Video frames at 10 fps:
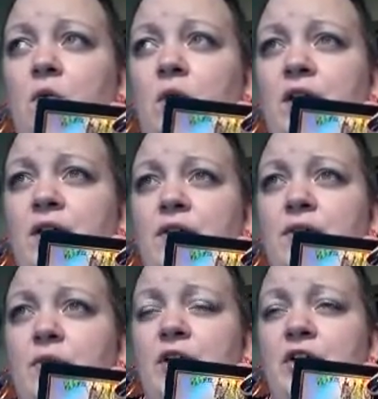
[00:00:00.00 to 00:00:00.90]
with
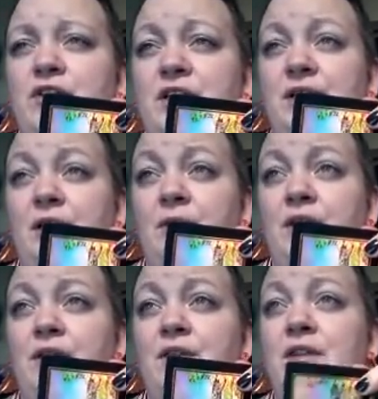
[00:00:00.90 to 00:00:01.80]
what you're dealing
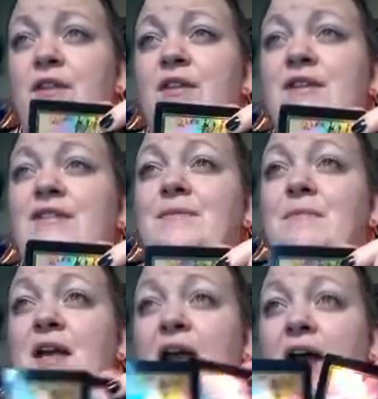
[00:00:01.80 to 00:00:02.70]
with. This
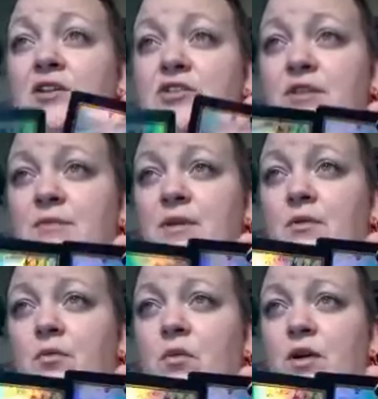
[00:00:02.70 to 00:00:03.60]
may actually be
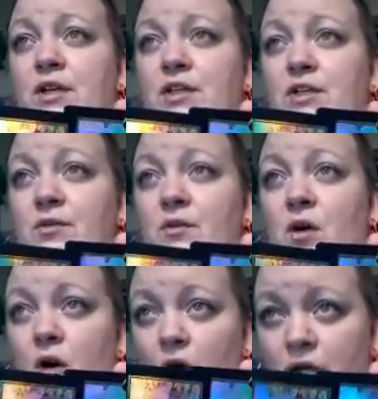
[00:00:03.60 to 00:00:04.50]
what you
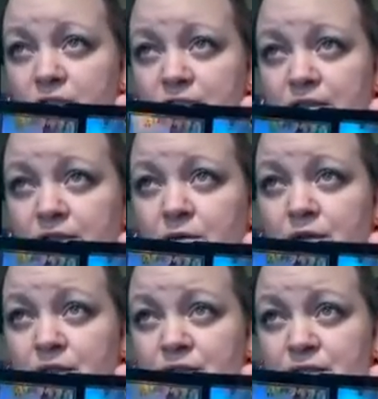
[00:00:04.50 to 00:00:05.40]
are dealing
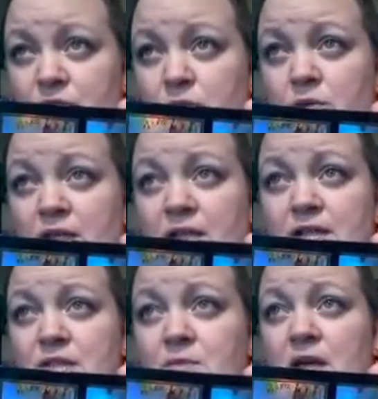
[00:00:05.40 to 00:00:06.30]
with this week.
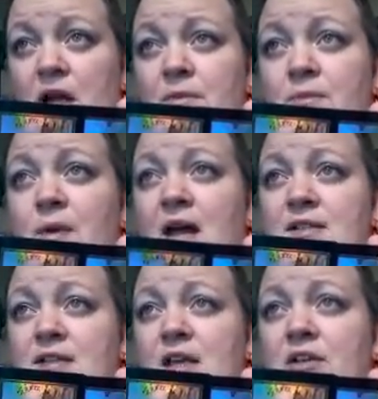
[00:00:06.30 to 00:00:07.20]
This may not be
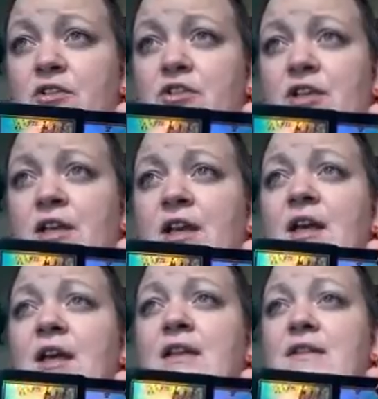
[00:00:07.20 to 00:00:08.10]
past energy.
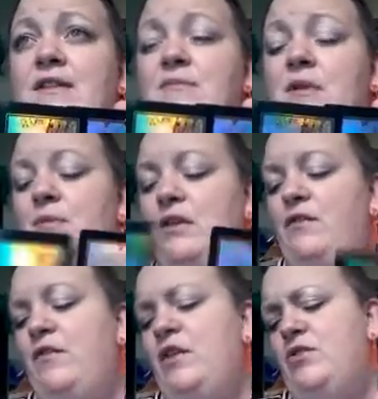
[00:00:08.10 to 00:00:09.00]
This may be
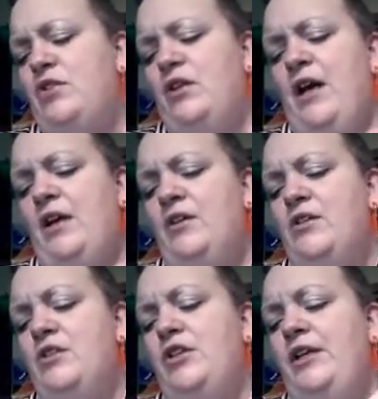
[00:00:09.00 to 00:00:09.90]
future
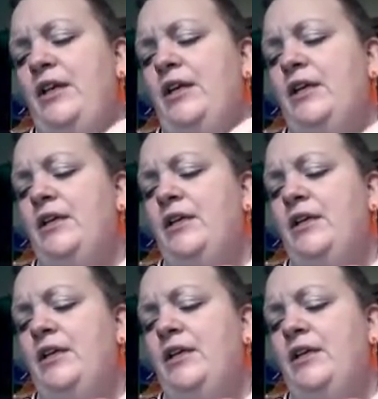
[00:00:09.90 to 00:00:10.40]
energy.